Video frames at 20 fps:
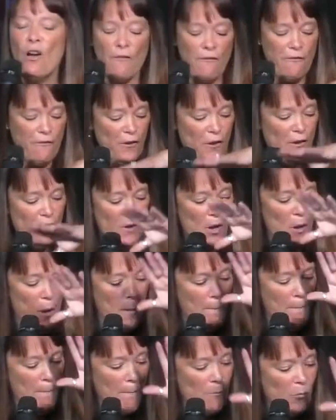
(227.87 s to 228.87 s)
full of
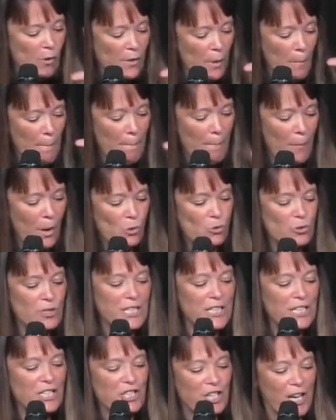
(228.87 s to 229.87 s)
with a
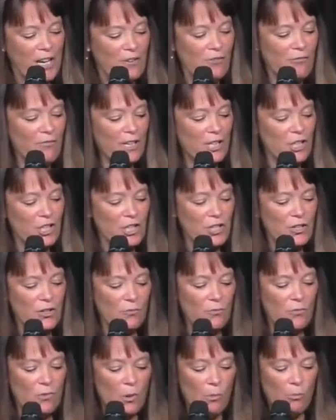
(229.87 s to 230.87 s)

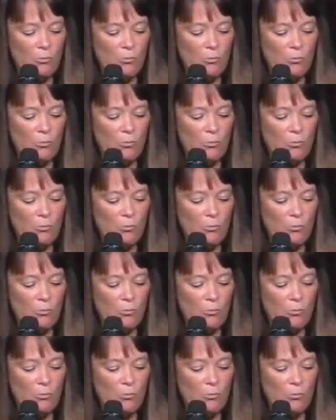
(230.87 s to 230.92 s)
multi-generational